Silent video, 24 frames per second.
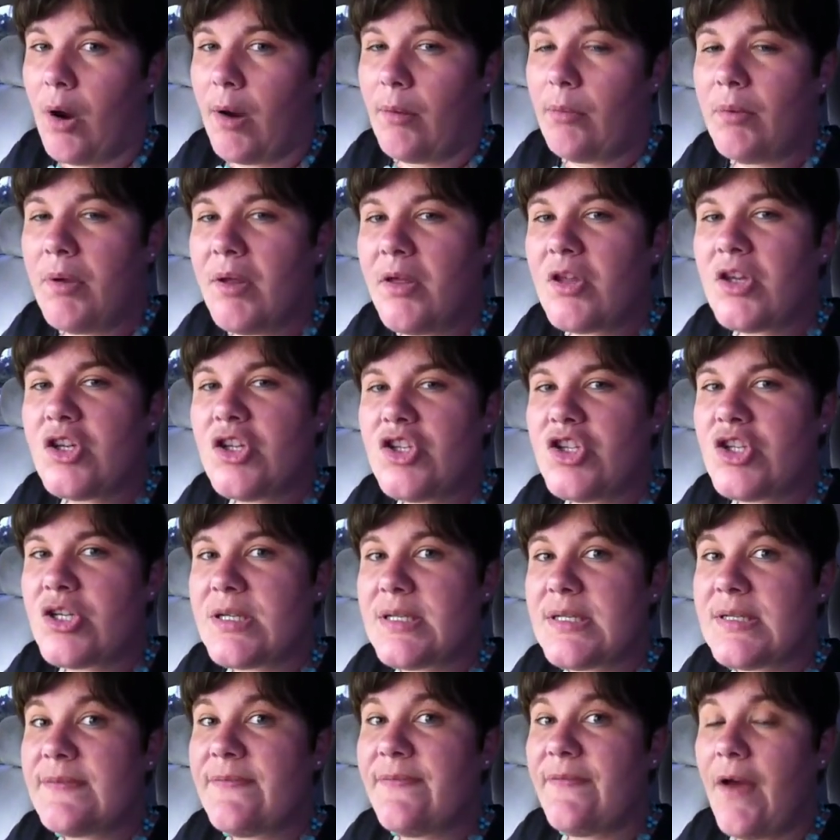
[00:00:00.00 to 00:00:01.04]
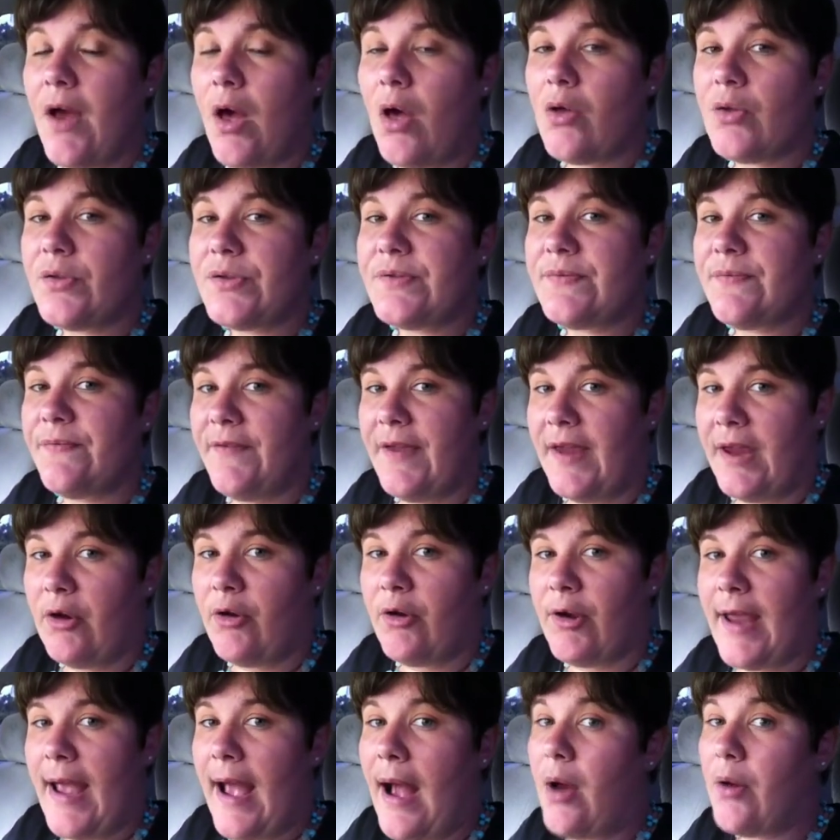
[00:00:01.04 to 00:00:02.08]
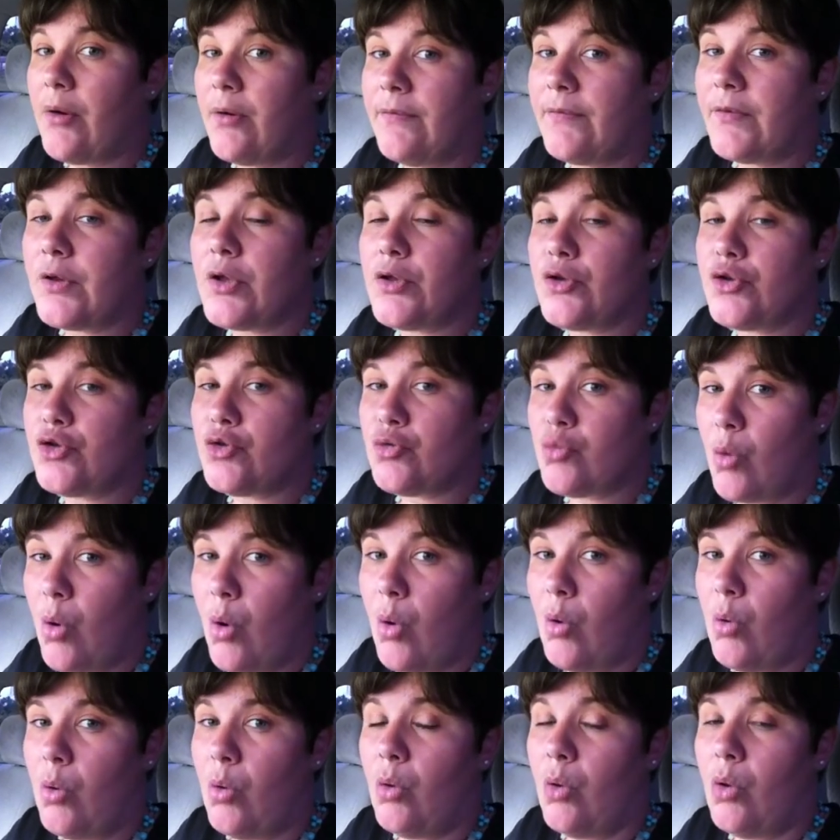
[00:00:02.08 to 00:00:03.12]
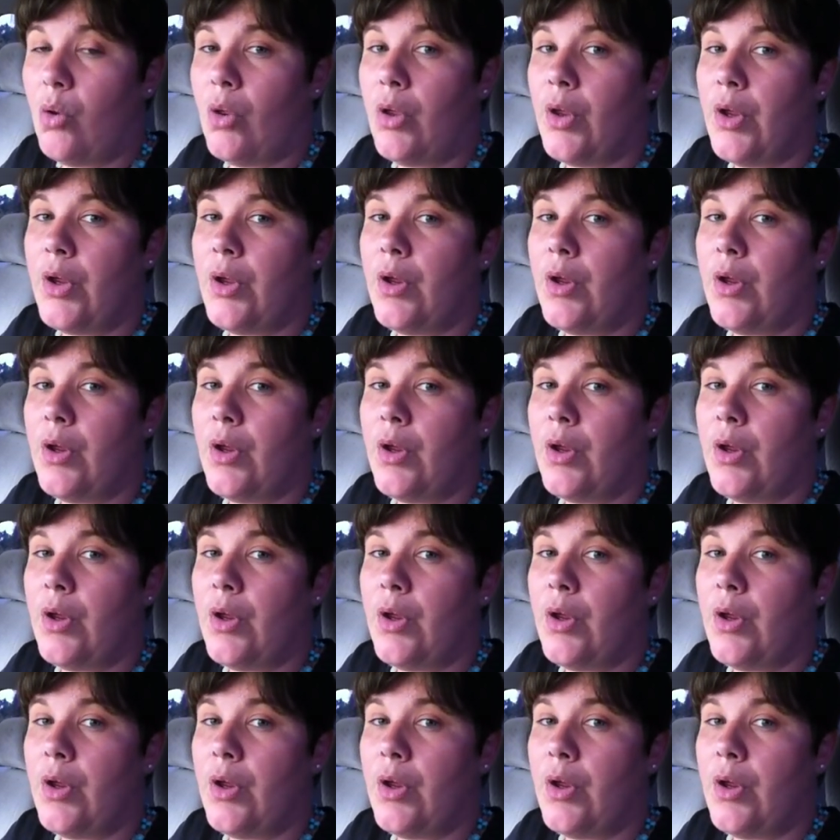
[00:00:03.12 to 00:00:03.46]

I really just felt very out of control